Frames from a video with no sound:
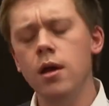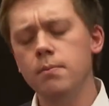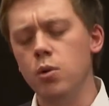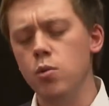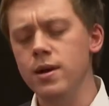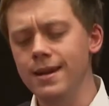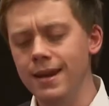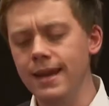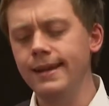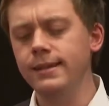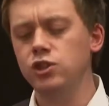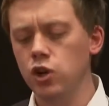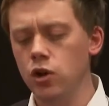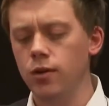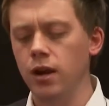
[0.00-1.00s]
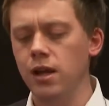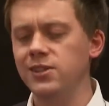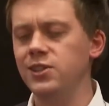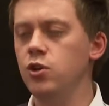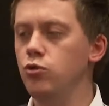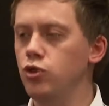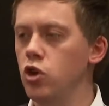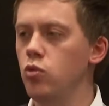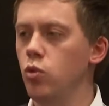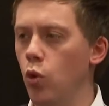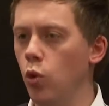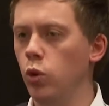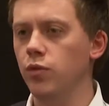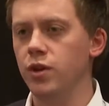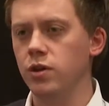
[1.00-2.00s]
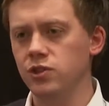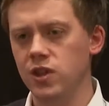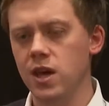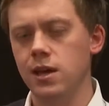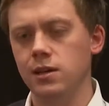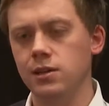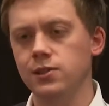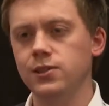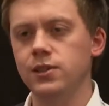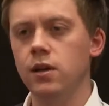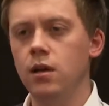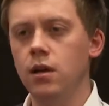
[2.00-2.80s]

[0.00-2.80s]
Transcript: But we need journalists who do all of those things.